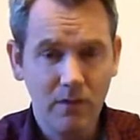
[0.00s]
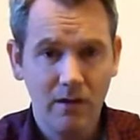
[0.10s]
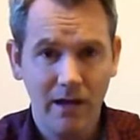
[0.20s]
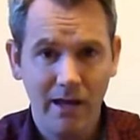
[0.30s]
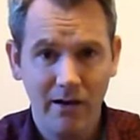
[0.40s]

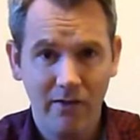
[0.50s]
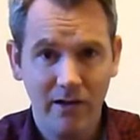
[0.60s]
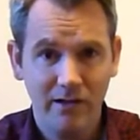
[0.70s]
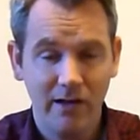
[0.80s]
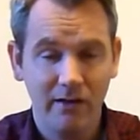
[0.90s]
And here are the
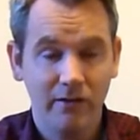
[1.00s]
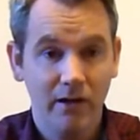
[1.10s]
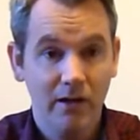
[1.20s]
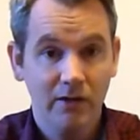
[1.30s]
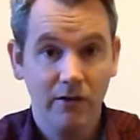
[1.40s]
details.
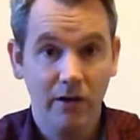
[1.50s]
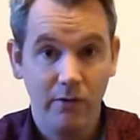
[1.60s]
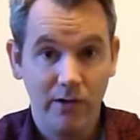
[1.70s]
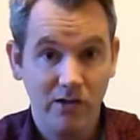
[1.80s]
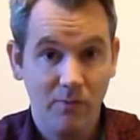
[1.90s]
So, you need